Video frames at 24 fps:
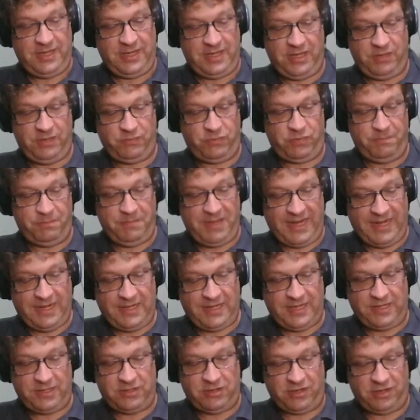Any
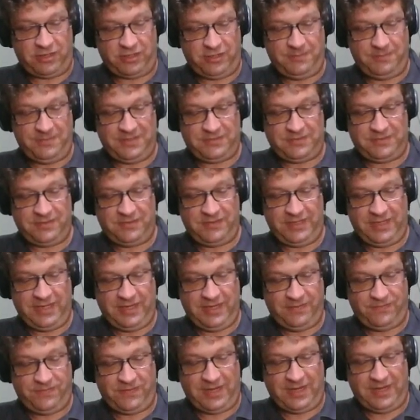remaining arguments in
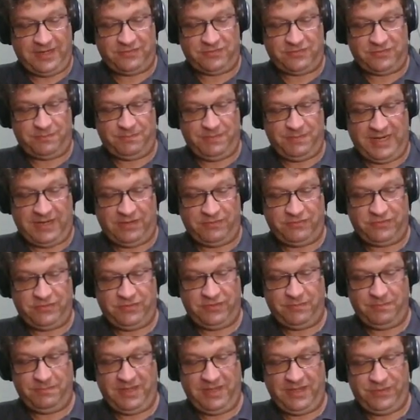the FIs are bound
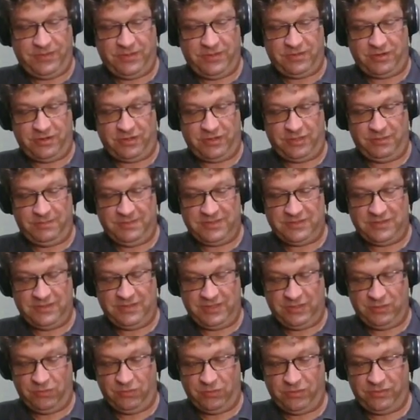to the method arguments
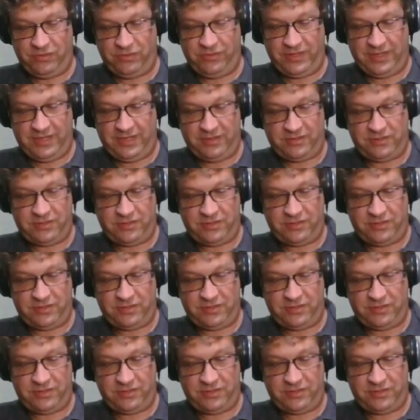in the order they